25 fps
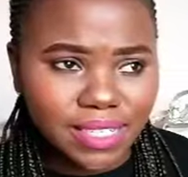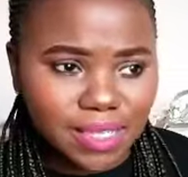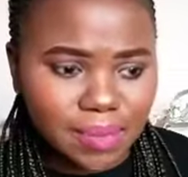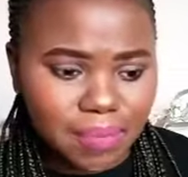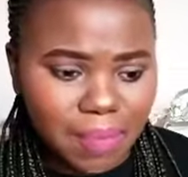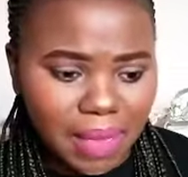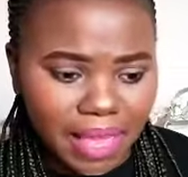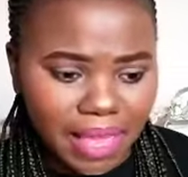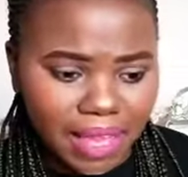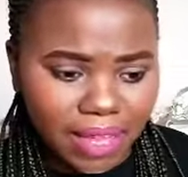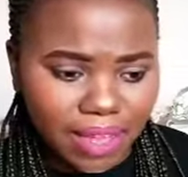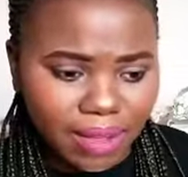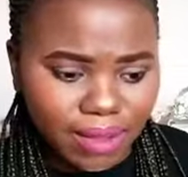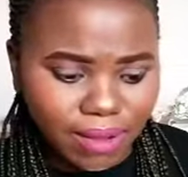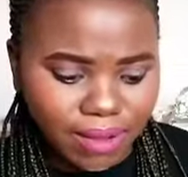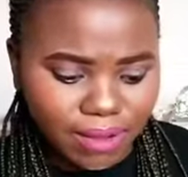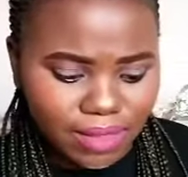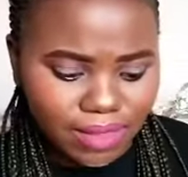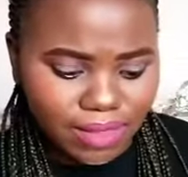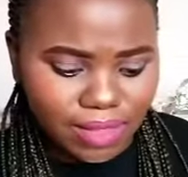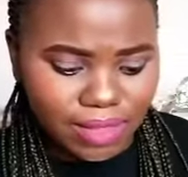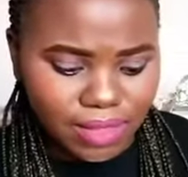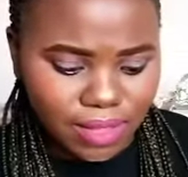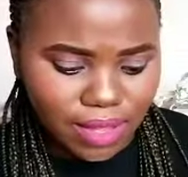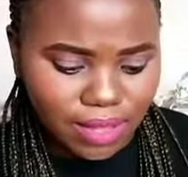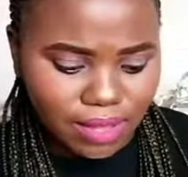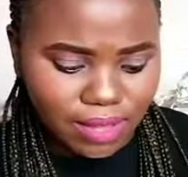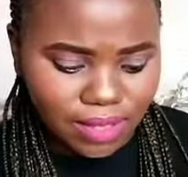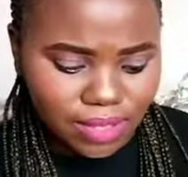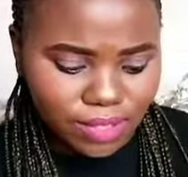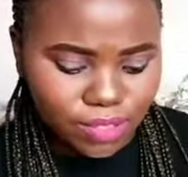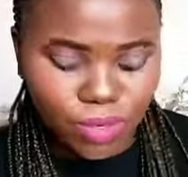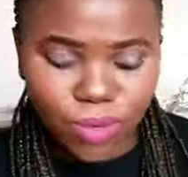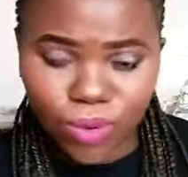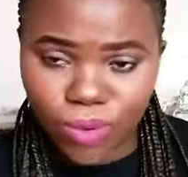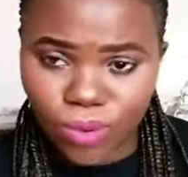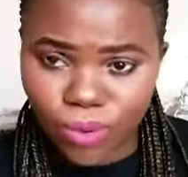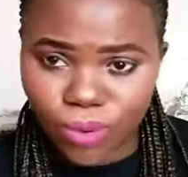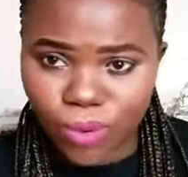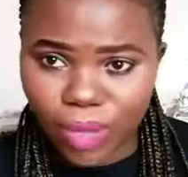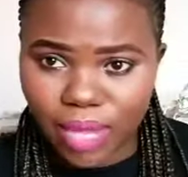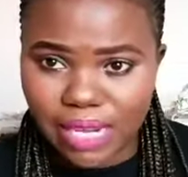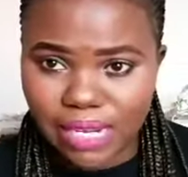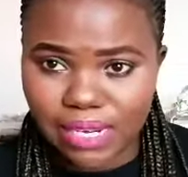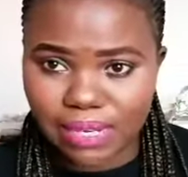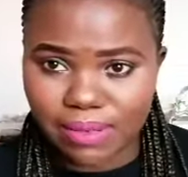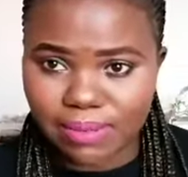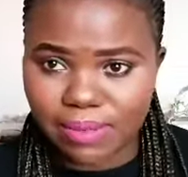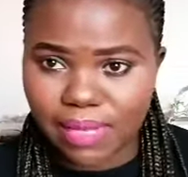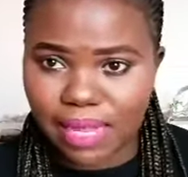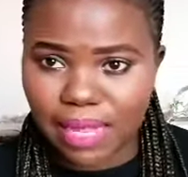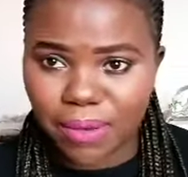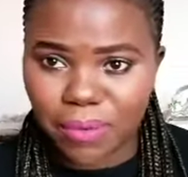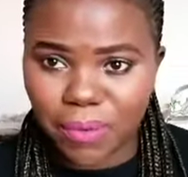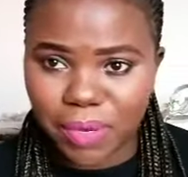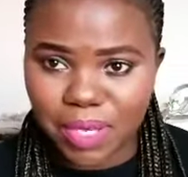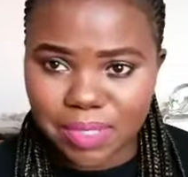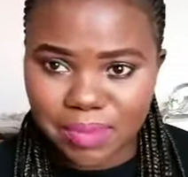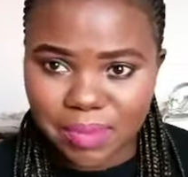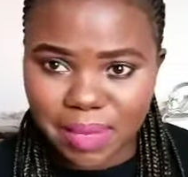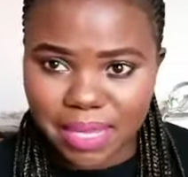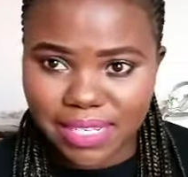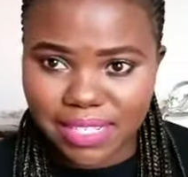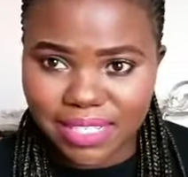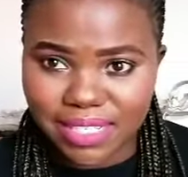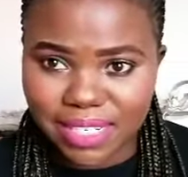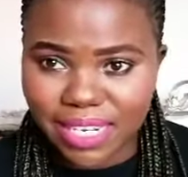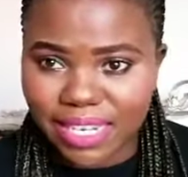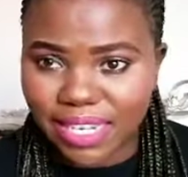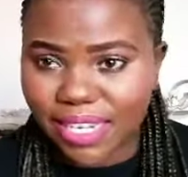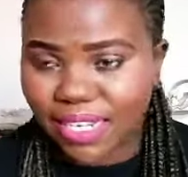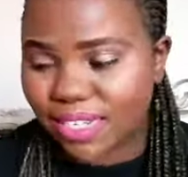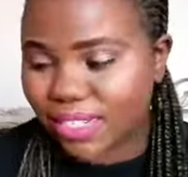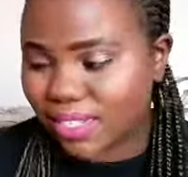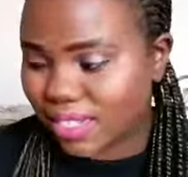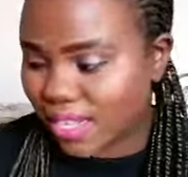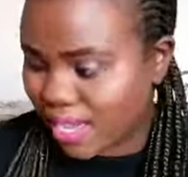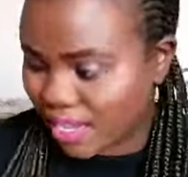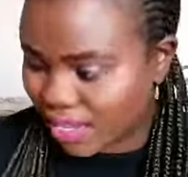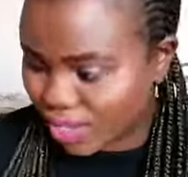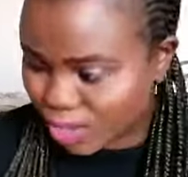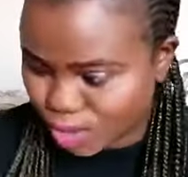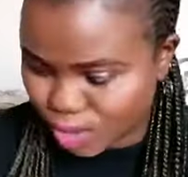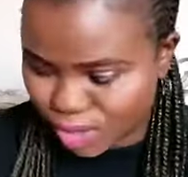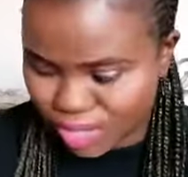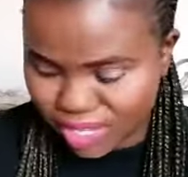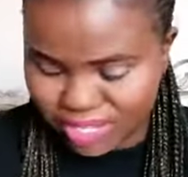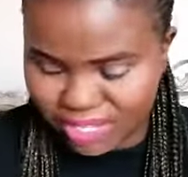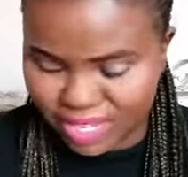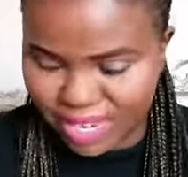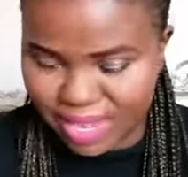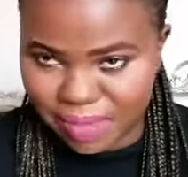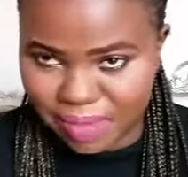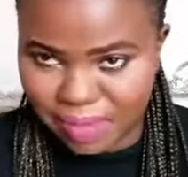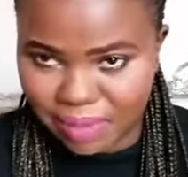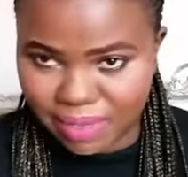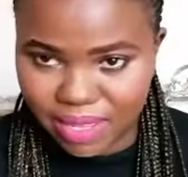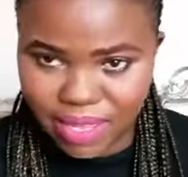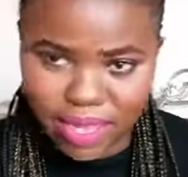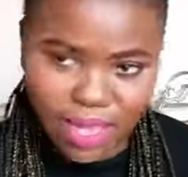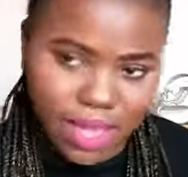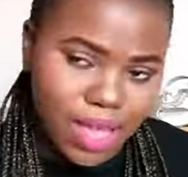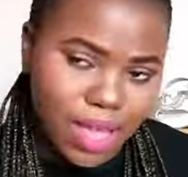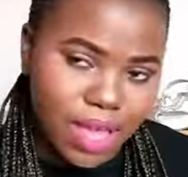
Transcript: T-Bag on, on the door and I was like, where's my drink? And he's like, it's on the table.